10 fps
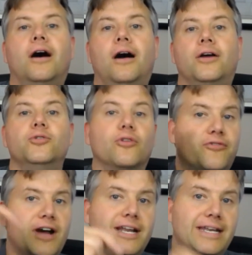you will
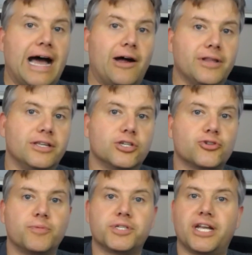find it down in the
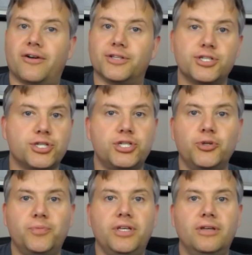description area. And just
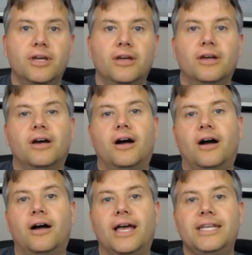shoot me
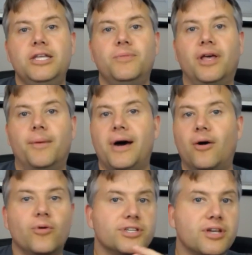an email
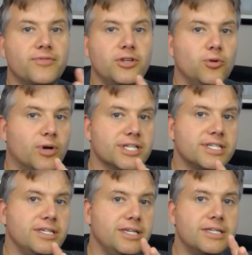about something you want to
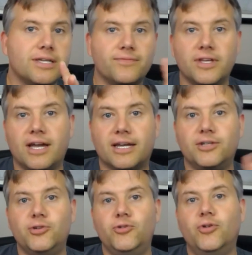see, something I
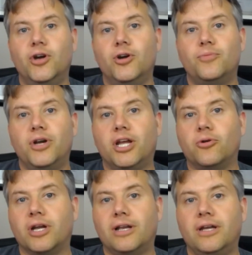can do pretty
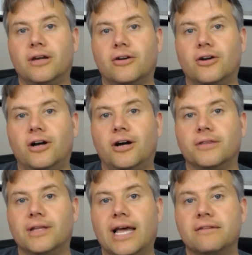quickly here
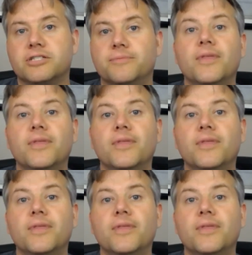on the live stream.